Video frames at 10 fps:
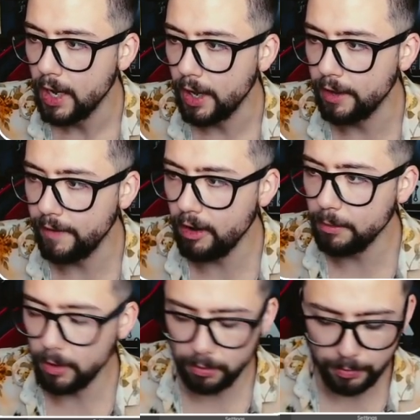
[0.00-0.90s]
And the
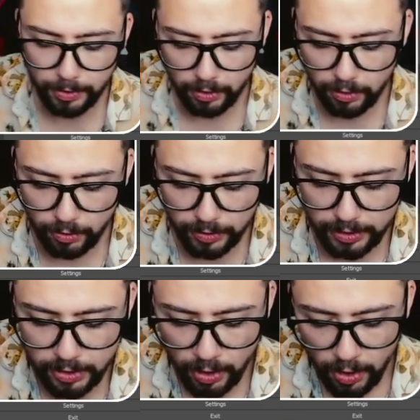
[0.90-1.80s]
variable, we're going to call
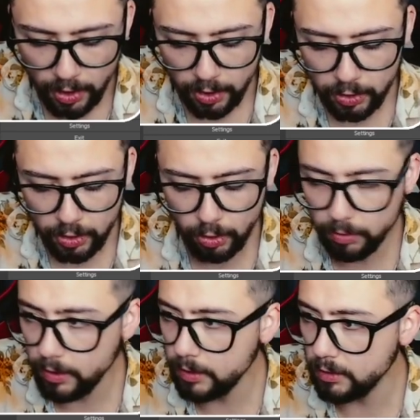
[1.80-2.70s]
this
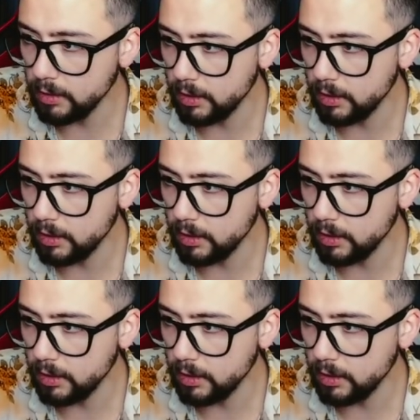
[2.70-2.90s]
current